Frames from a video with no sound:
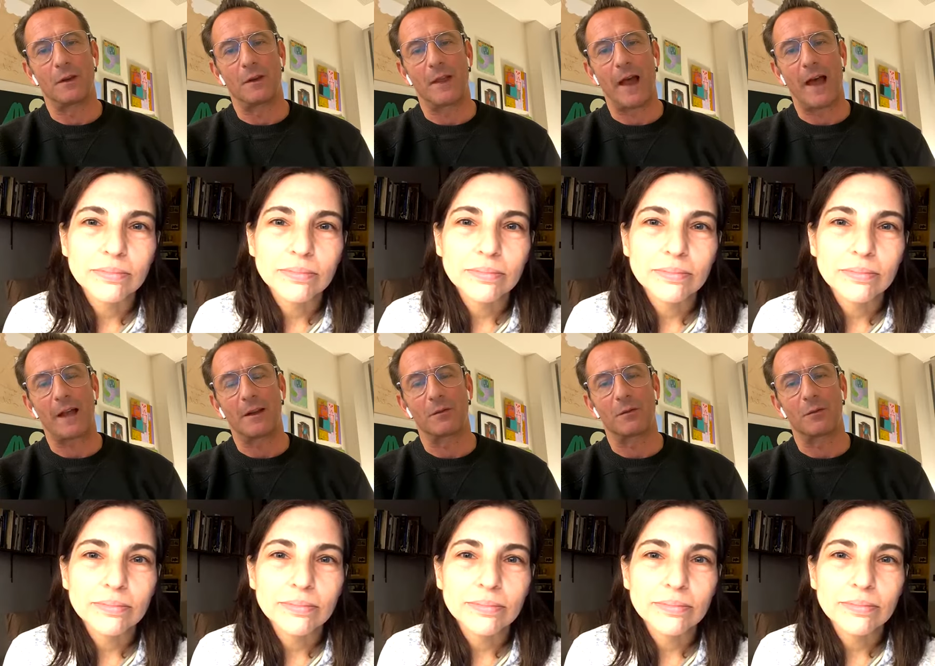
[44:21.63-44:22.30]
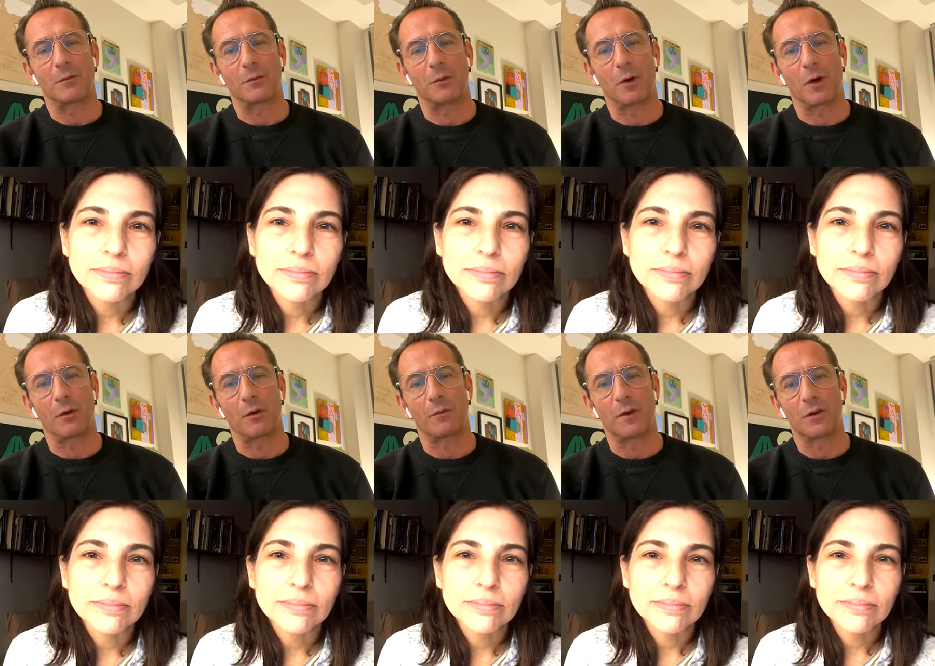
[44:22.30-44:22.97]
Speaker 1: that on
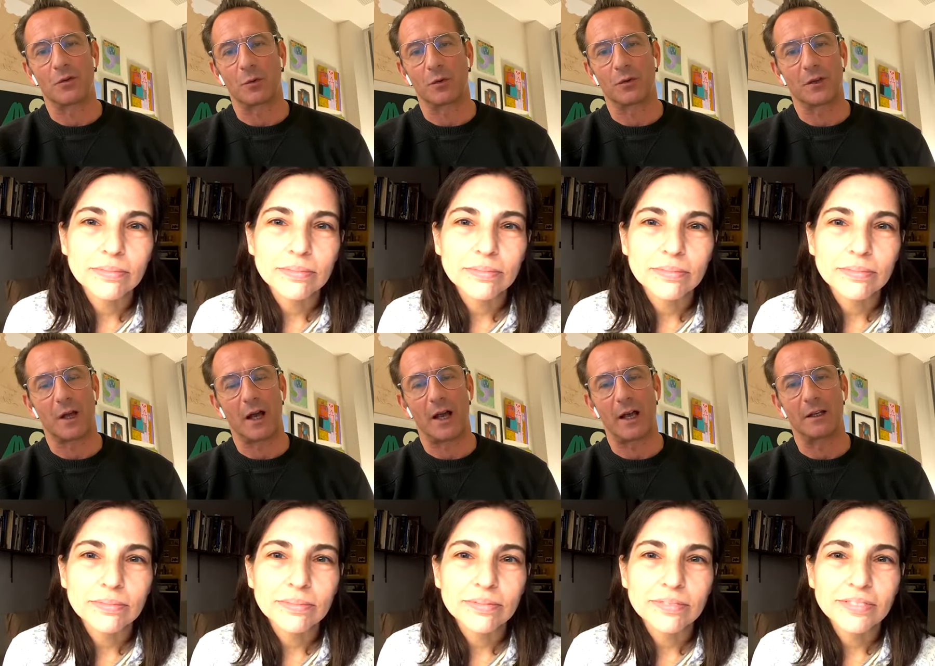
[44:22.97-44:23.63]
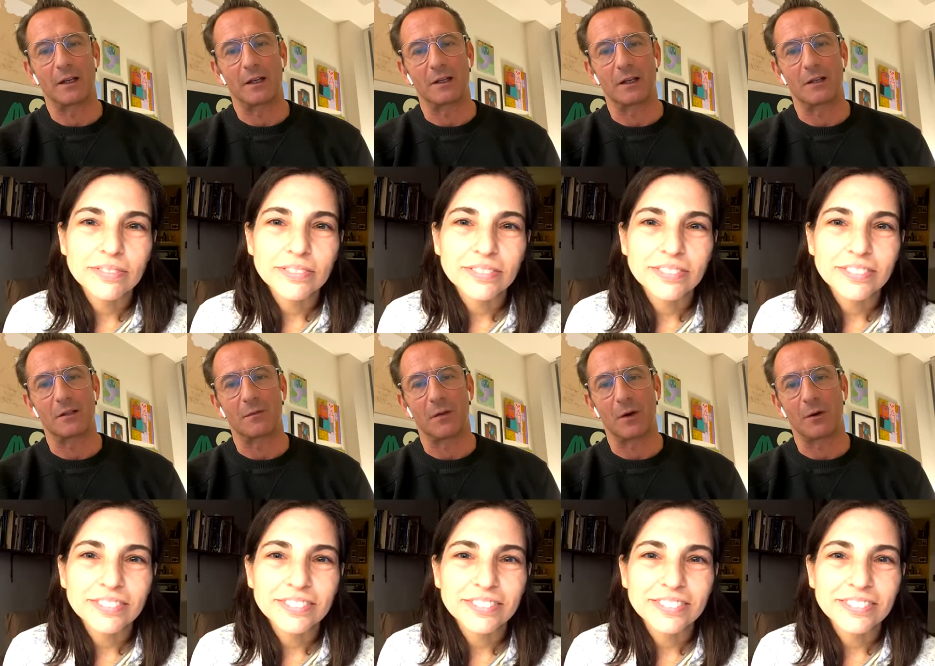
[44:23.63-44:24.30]
a visual side is, is
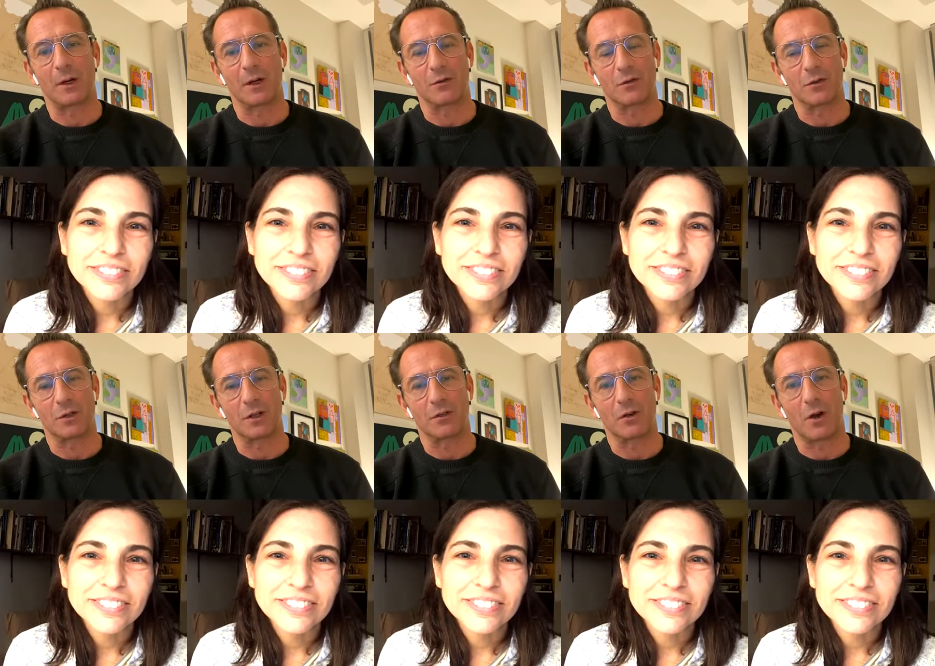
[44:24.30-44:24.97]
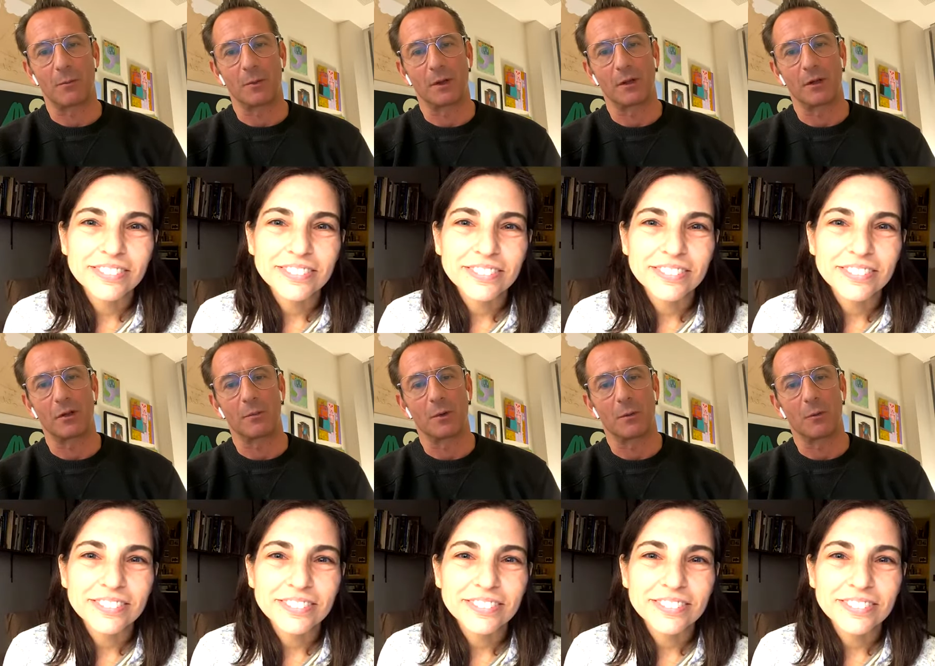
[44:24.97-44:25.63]
a very interesting topic that
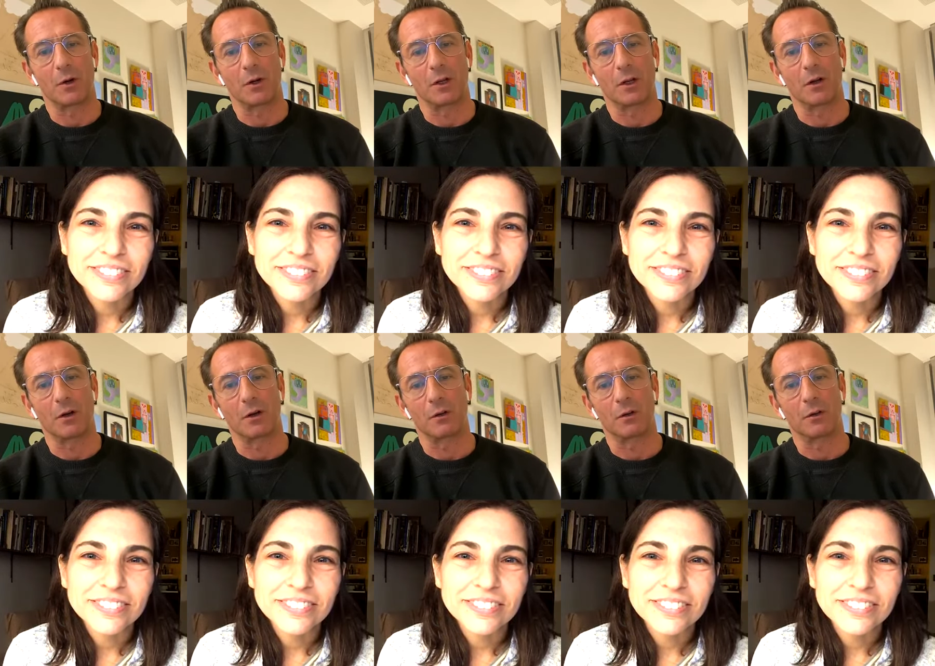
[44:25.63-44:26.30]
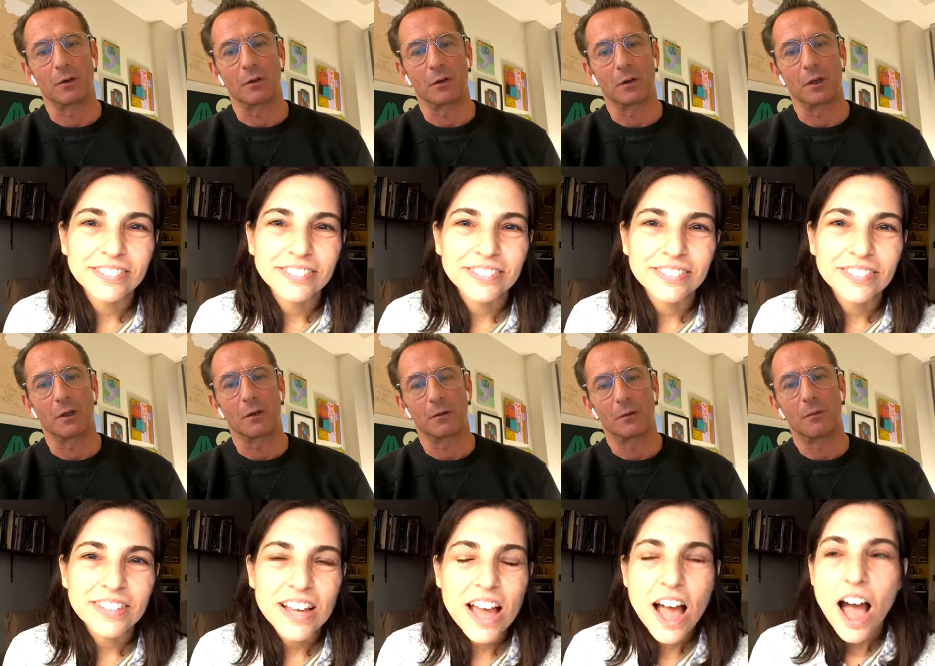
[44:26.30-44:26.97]
you've been working on. Yeah.
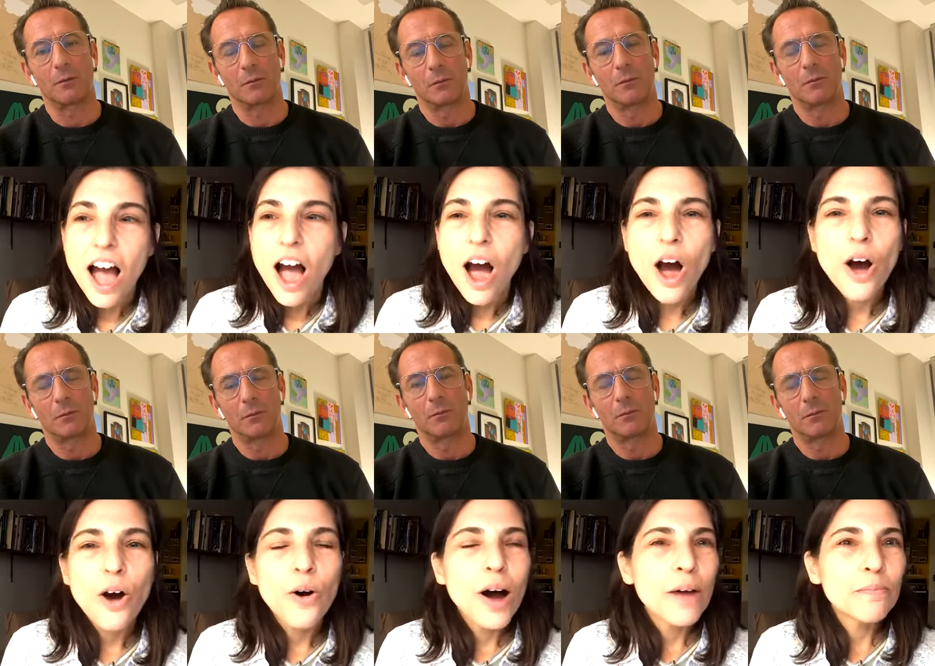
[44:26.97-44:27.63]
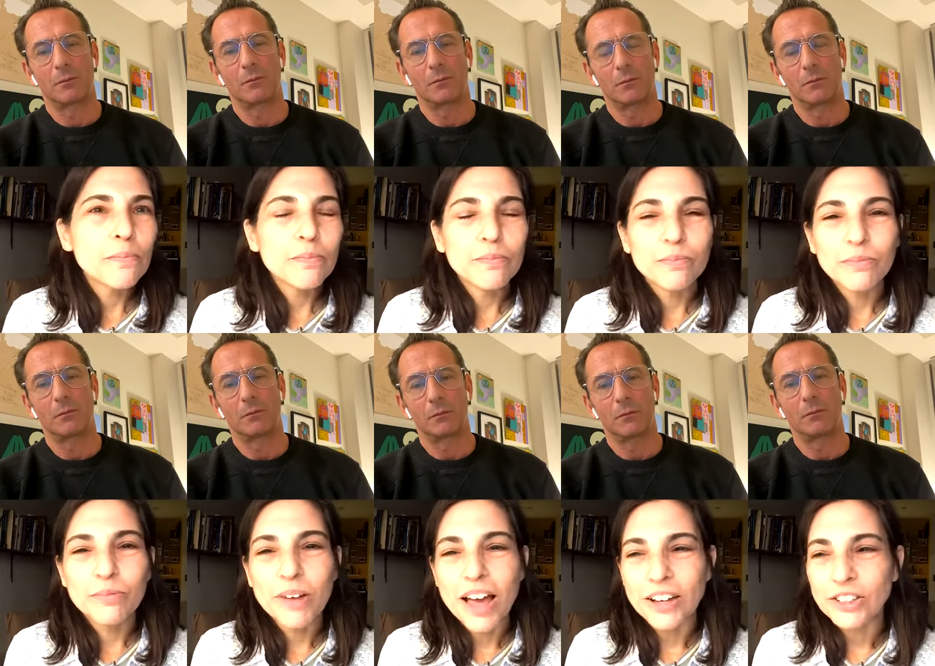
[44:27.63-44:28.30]
Speaker 2: Oh, I'm
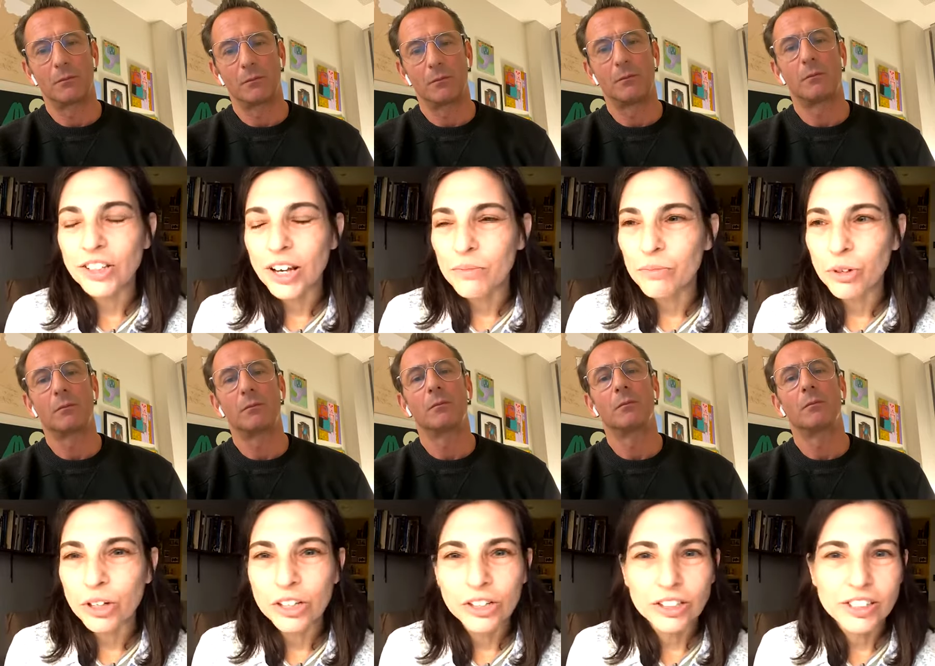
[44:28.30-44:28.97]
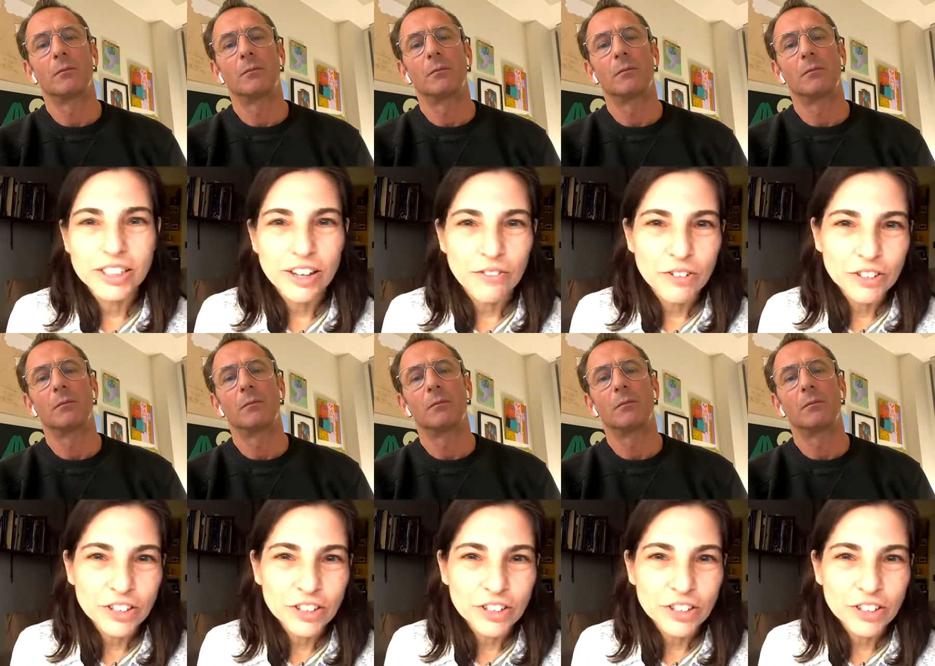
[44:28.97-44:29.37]
Actually, I'm working on several